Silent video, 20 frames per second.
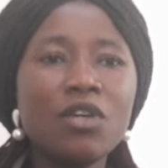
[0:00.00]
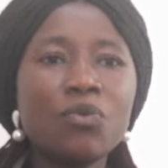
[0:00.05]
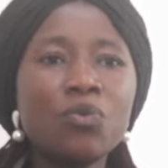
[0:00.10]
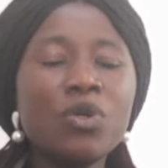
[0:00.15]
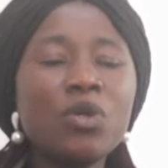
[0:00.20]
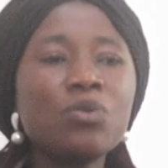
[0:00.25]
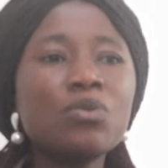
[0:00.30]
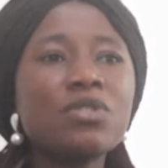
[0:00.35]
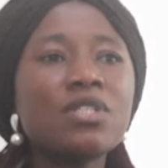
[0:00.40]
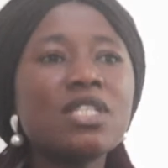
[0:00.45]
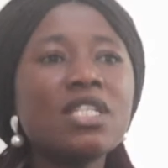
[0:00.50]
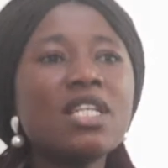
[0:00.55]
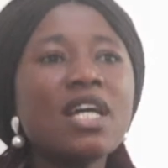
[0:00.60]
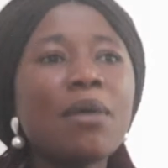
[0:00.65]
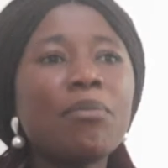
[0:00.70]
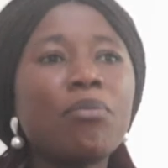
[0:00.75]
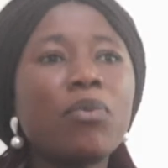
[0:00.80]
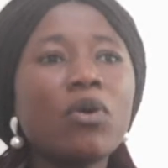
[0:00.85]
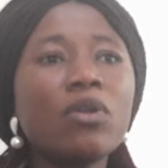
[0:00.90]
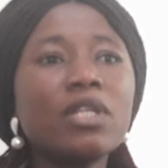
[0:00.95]
we will see
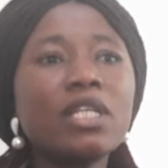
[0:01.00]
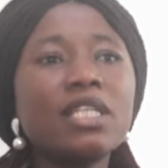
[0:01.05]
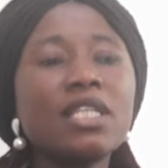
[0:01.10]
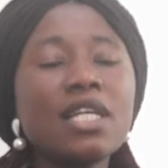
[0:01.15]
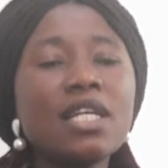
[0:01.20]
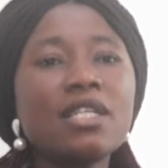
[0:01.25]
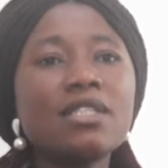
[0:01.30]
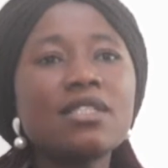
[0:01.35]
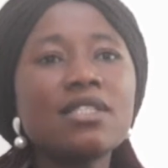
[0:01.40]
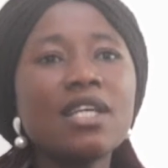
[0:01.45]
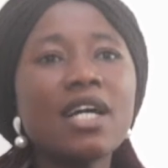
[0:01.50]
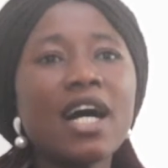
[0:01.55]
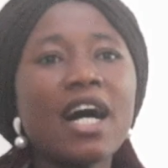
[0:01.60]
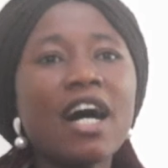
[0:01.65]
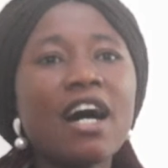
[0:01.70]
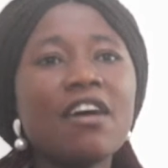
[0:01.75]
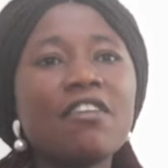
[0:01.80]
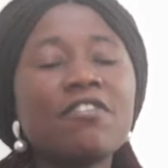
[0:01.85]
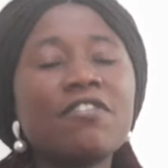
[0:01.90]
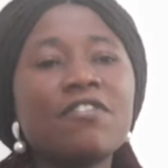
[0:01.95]
that politics
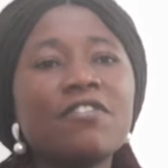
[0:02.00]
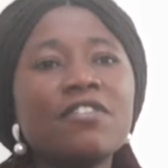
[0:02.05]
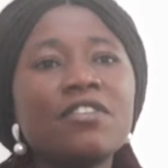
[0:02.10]
have